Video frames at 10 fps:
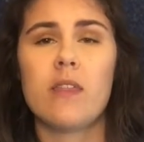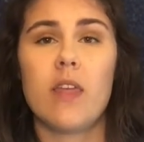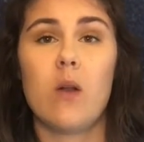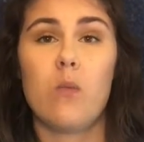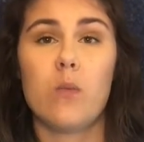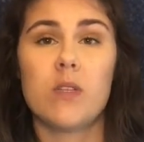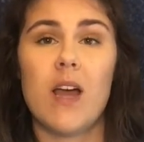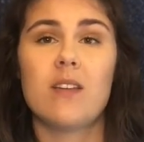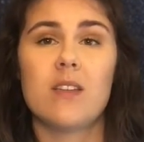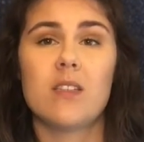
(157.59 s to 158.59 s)
that
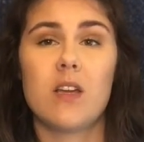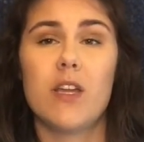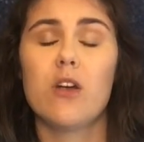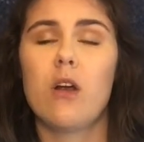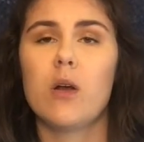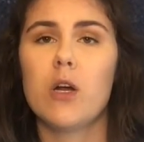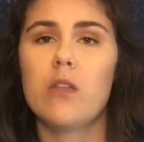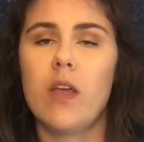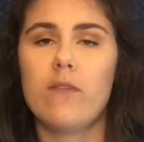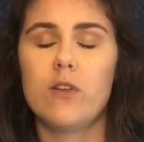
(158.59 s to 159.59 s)
scientists here on
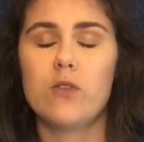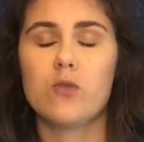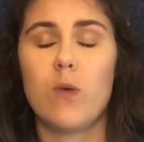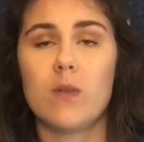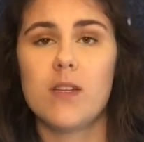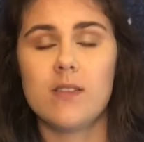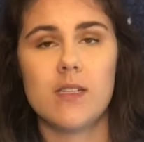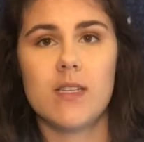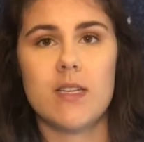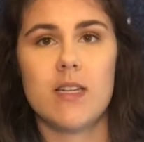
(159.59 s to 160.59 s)
Earth have to use remote sensing
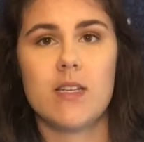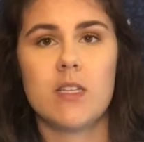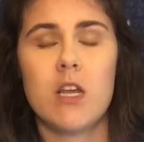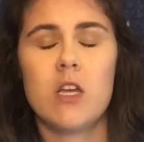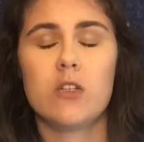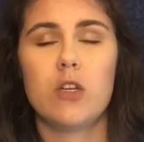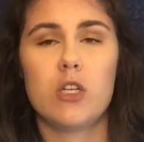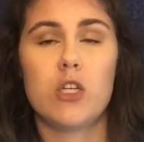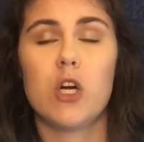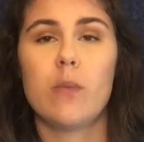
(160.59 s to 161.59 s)
techniques to
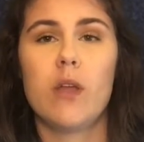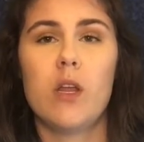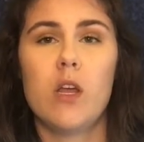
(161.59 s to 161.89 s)
determine